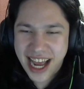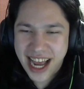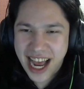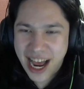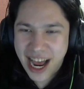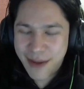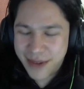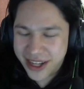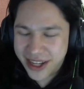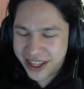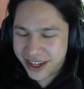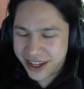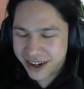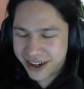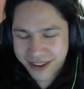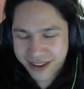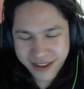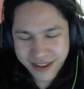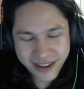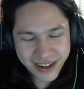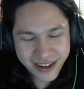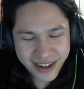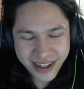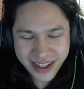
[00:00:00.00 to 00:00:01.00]
I mean, they're
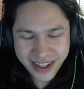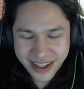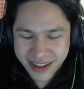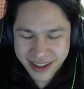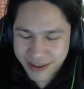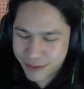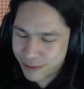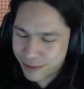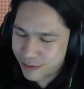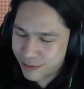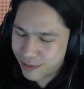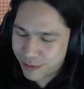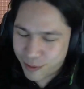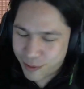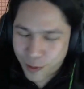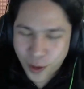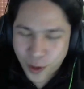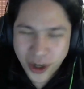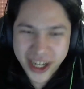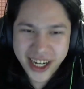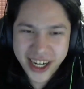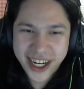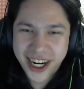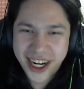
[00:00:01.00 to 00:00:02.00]

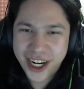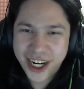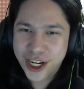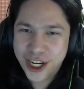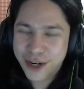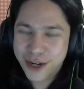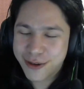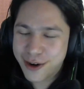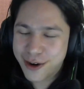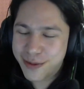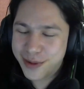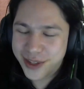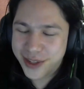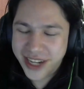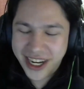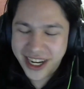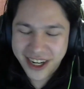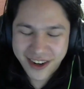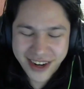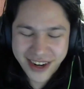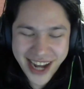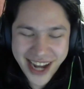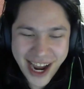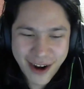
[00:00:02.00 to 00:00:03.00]
working on a Europa
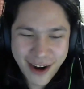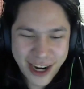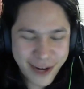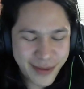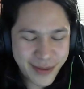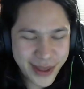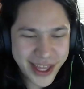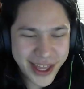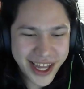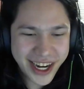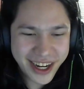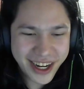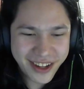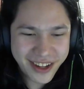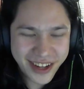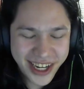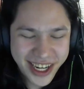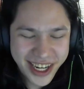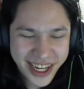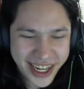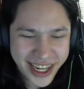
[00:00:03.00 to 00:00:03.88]
lander now, hypothetically.